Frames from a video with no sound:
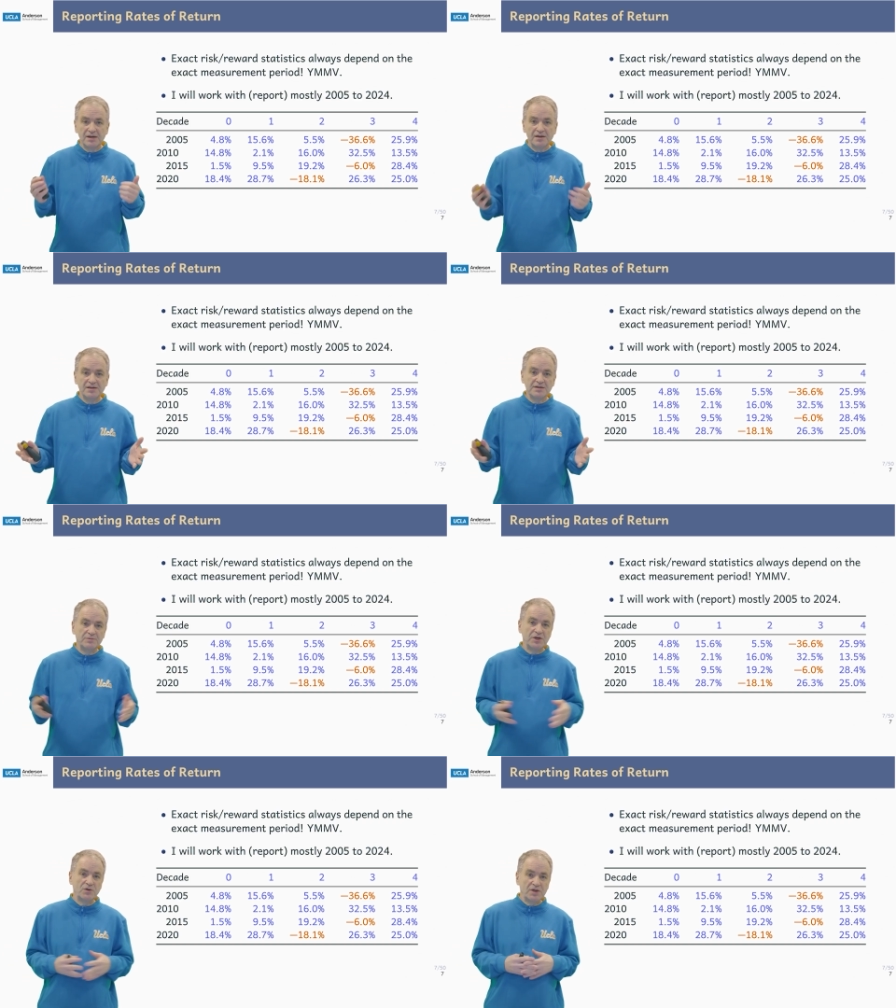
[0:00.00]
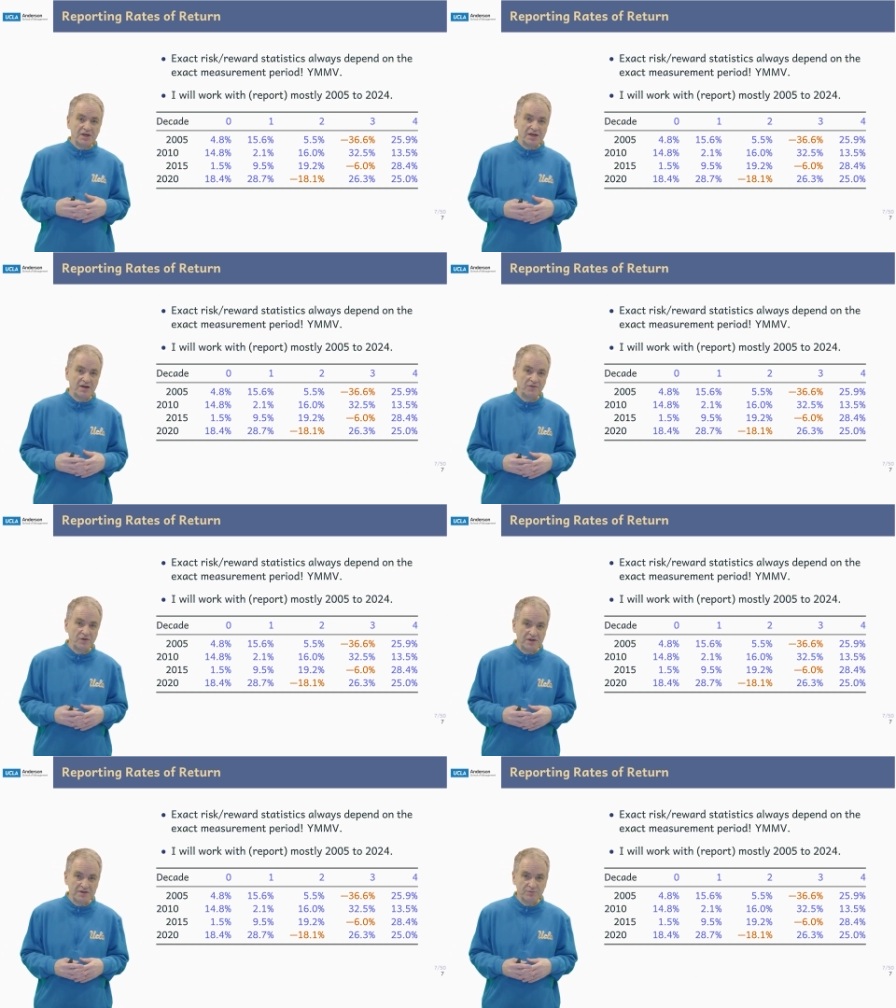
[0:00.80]
This will be good enough for
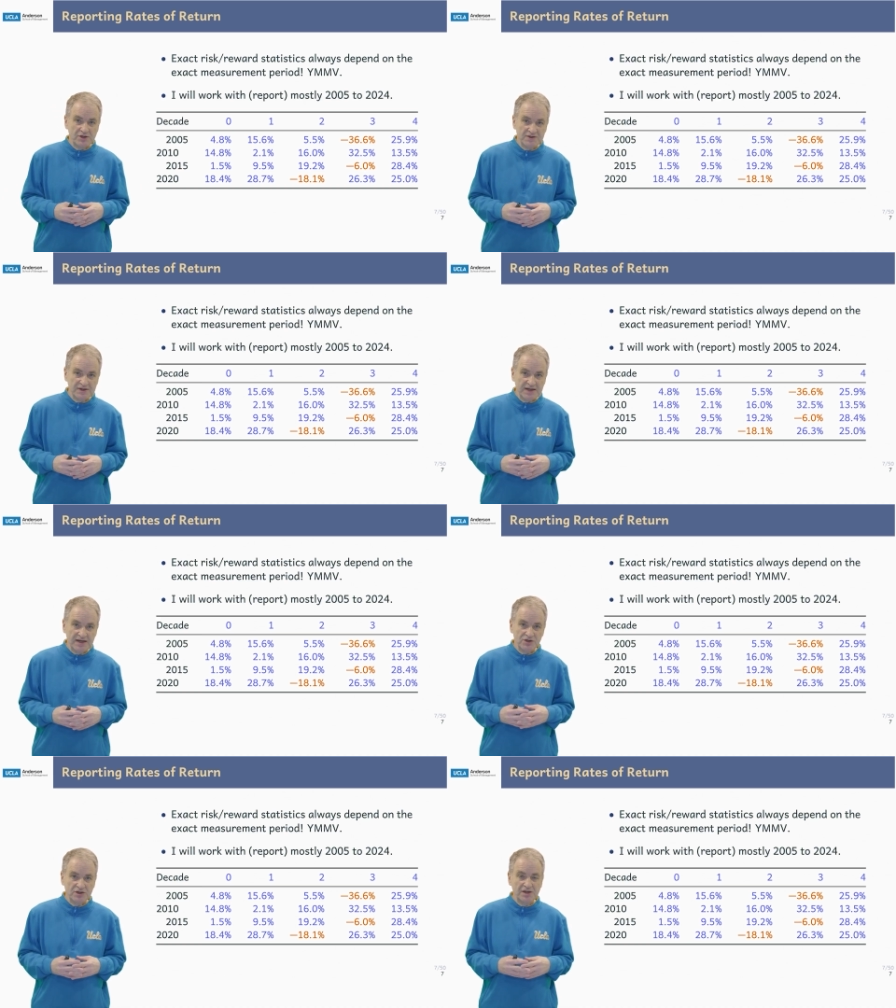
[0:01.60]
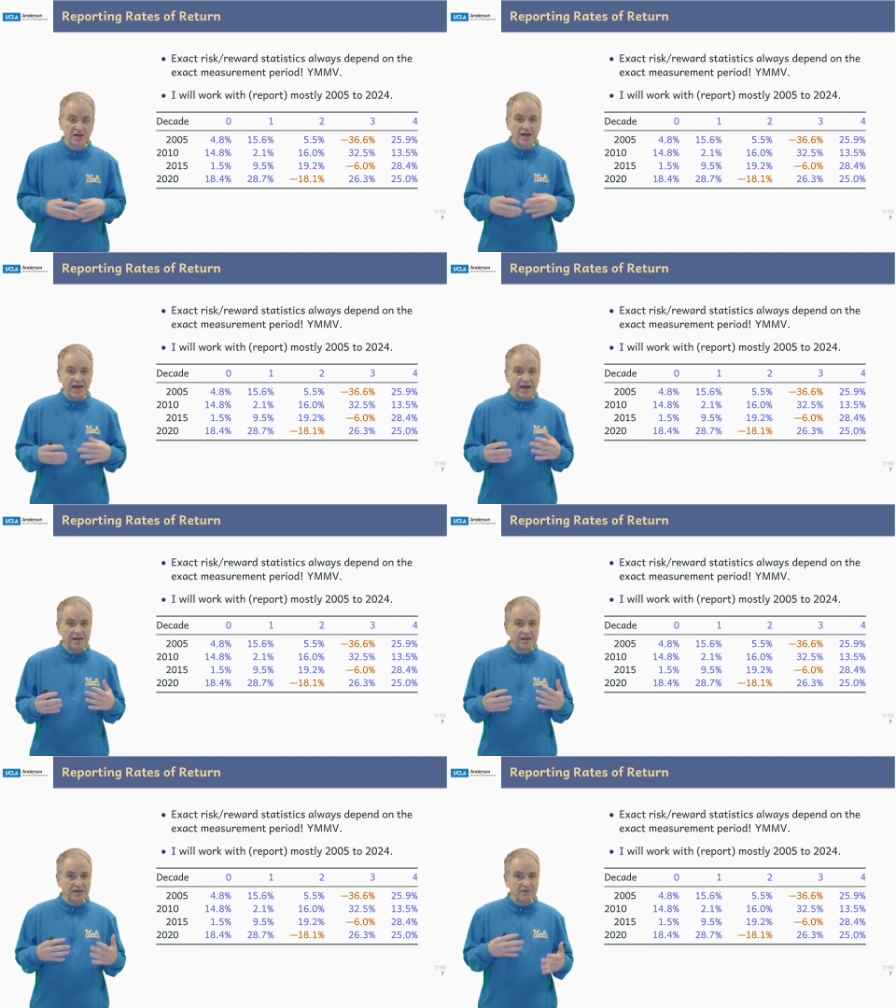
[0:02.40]
this presentation, and
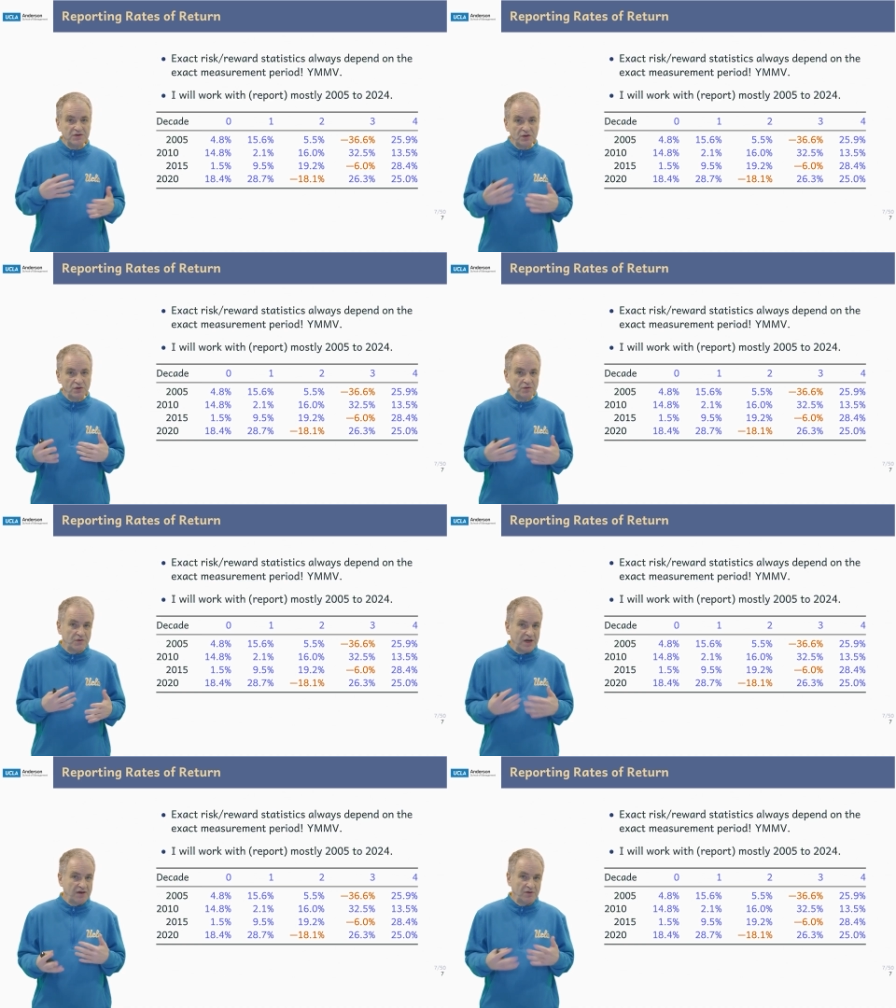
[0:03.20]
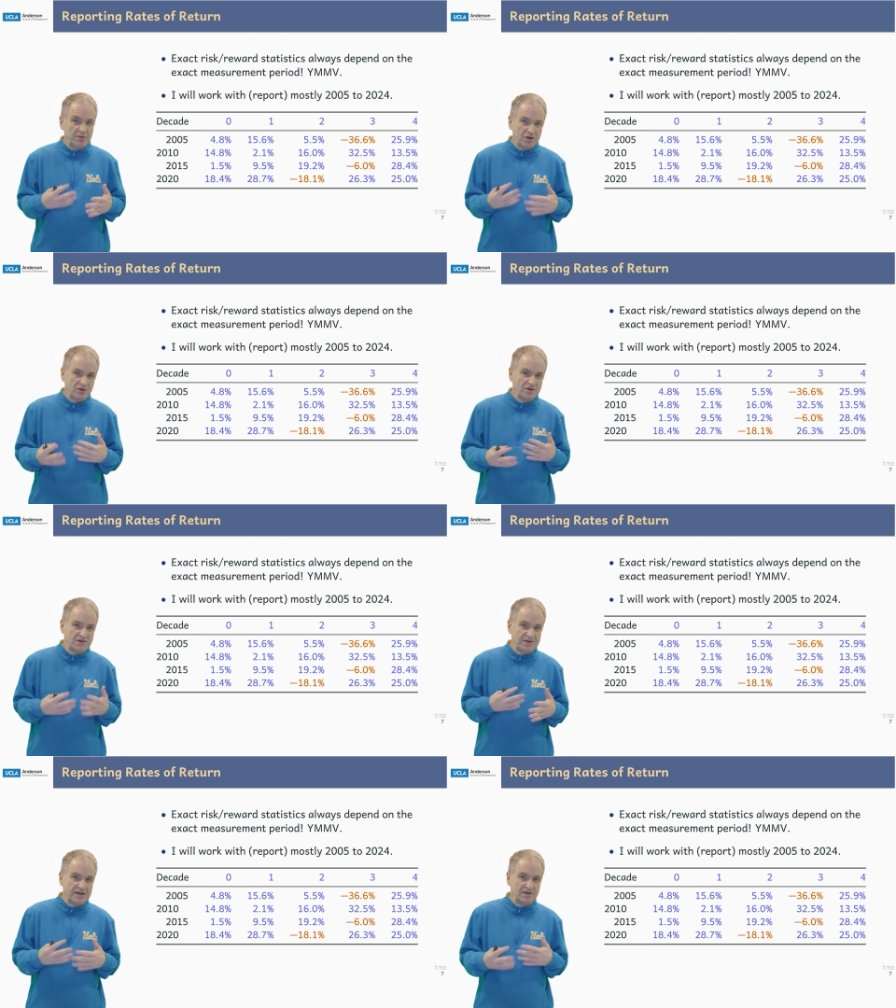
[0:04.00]
it gives you a good flavor
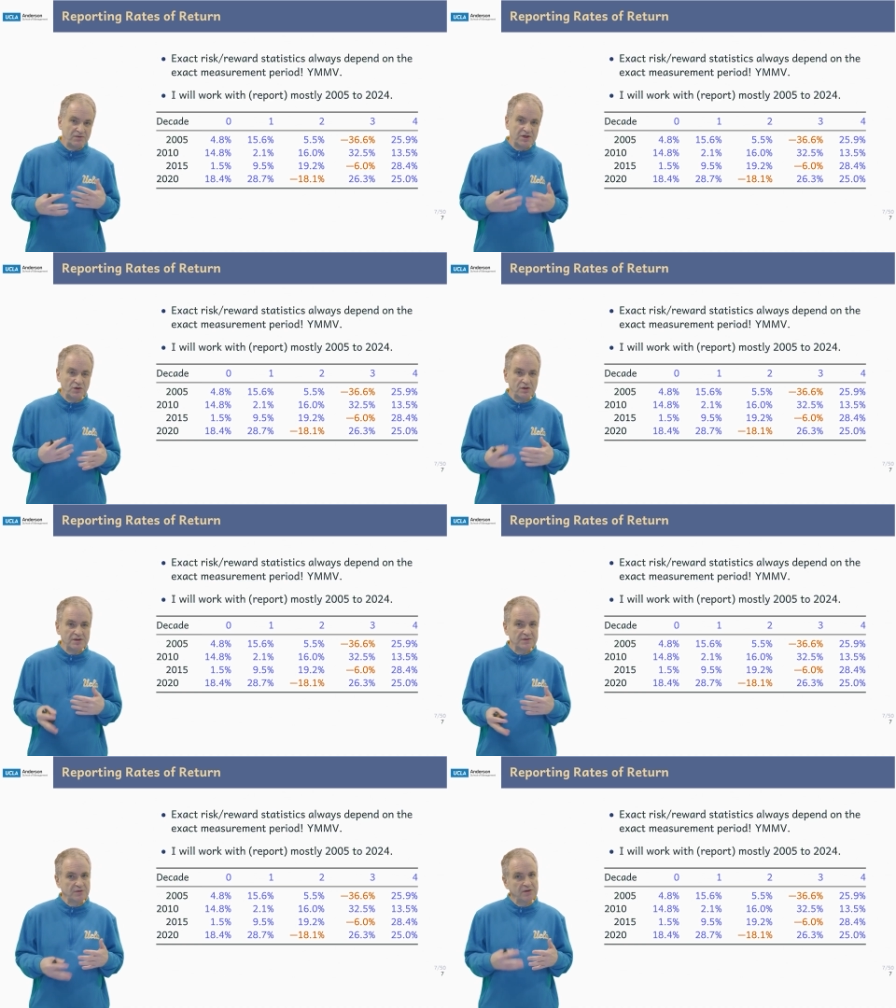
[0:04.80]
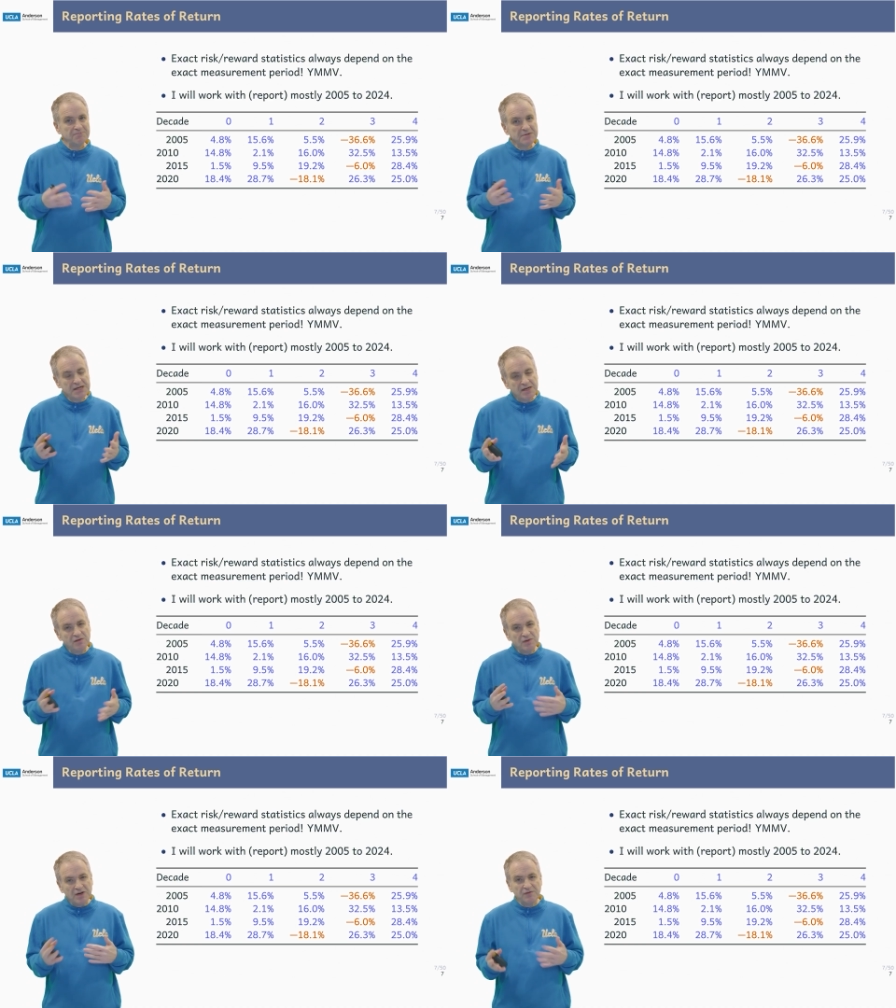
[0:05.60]
because the returns were
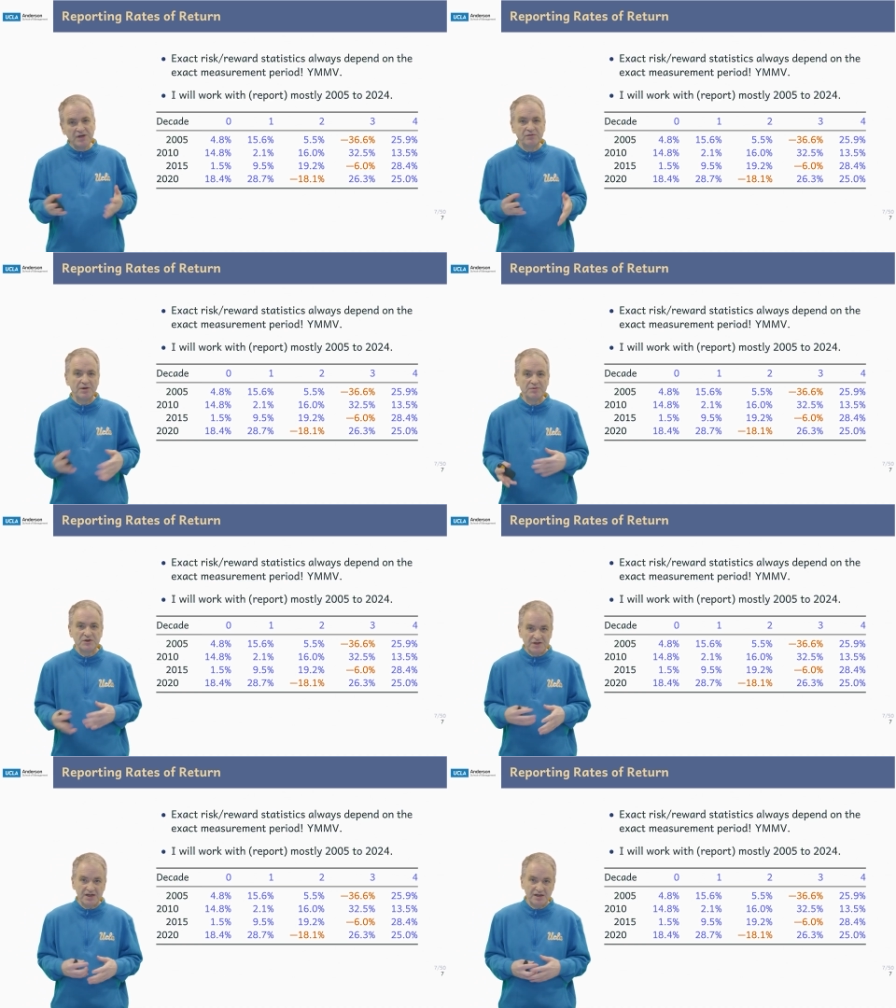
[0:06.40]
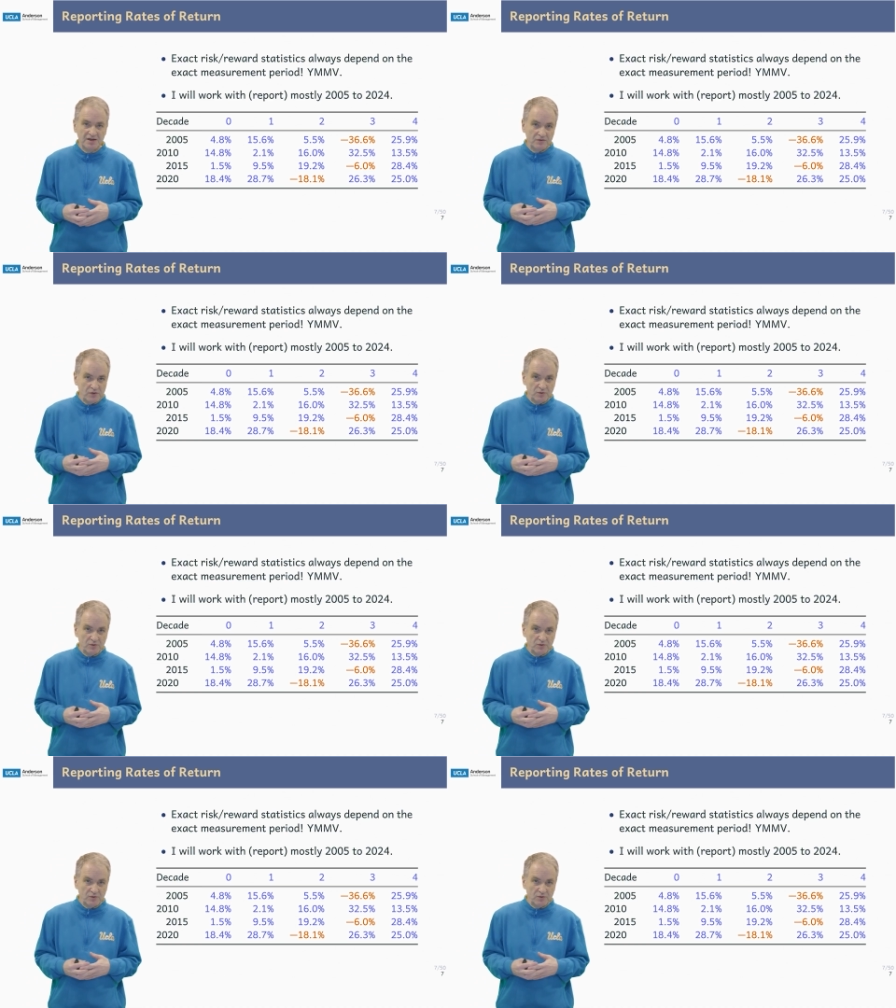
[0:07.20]
roughly representative of